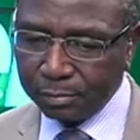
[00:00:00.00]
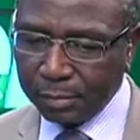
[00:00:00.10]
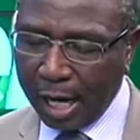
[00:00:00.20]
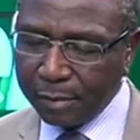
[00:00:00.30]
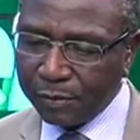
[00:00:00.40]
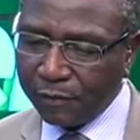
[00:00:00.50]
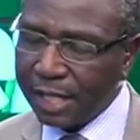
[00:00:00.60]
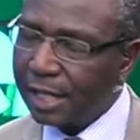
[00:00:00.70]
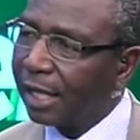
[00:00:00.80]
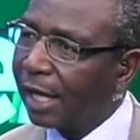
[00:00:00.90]
perhaps
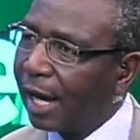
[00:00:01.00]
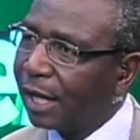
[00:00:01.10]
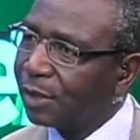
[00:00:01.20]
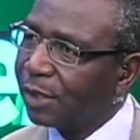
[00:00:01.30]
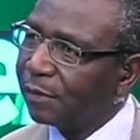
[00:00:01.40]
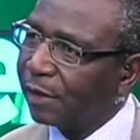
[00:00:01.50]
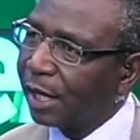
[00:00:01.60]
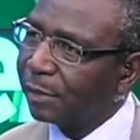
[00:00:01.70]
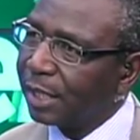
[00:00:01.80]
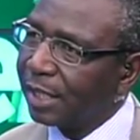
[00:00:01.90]
friendlier to the
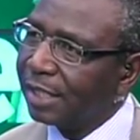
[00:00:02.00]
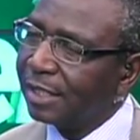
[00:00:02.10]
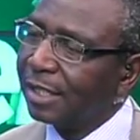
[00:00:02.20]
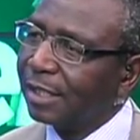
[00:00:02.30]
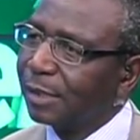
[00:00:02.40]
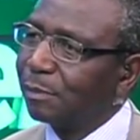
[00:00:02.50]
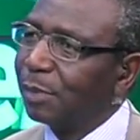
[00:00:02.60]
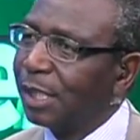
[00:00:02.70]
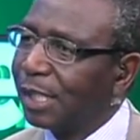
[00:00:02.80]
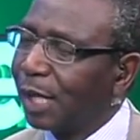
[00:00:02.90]
environment than it is. Mm-hmm.
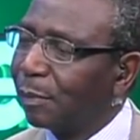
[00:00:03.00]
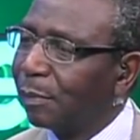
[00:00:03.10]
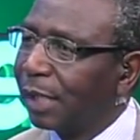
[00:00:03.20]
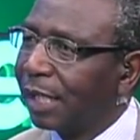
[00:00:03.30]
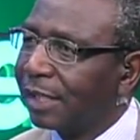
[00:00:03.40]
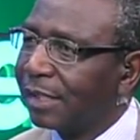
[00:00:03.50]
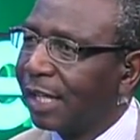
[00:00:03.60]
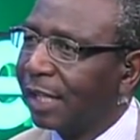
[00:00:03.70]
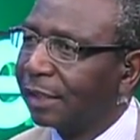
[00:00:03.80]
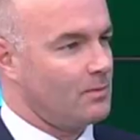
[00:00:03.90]
Please help me
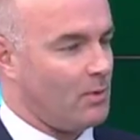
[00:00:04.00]
understand.